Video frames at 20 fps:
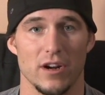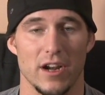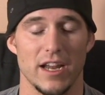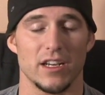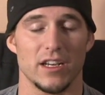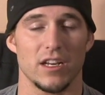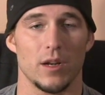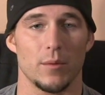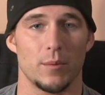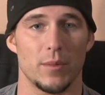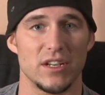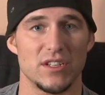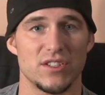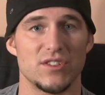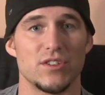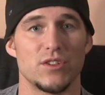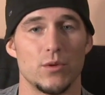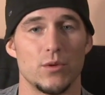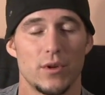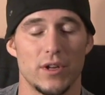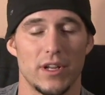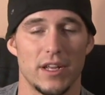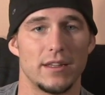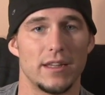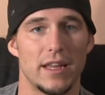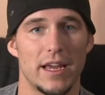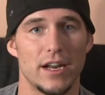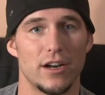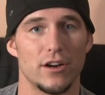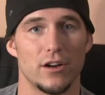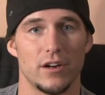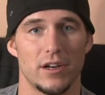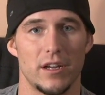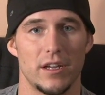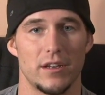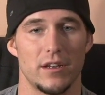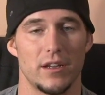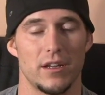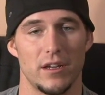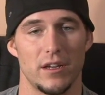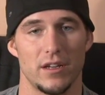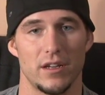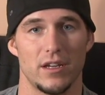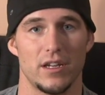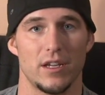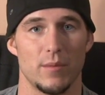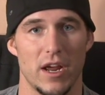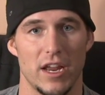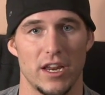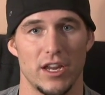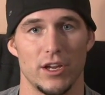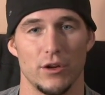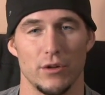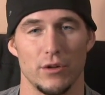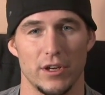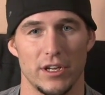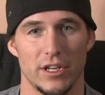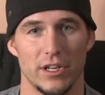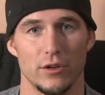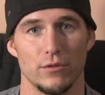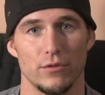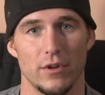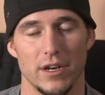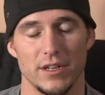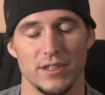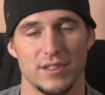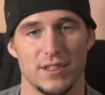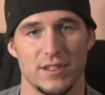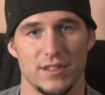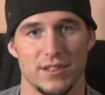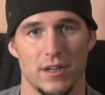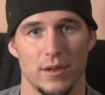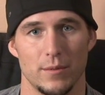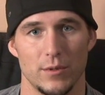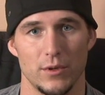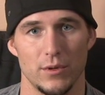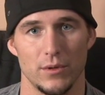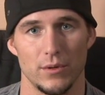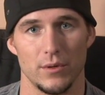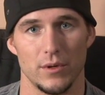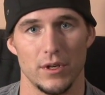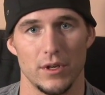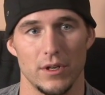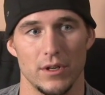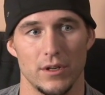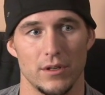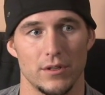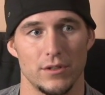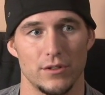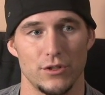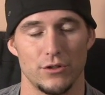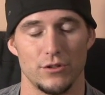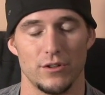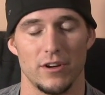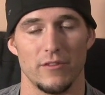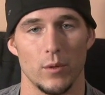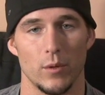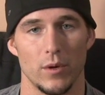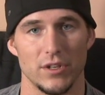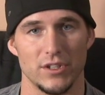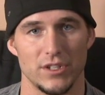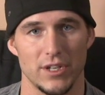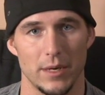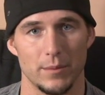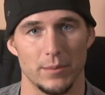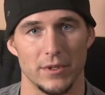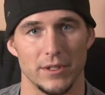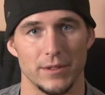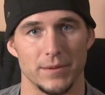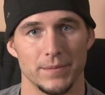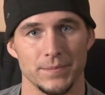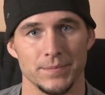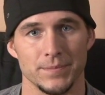and I ended up instituting it later in my heel run as CZW junior heavyweight champion.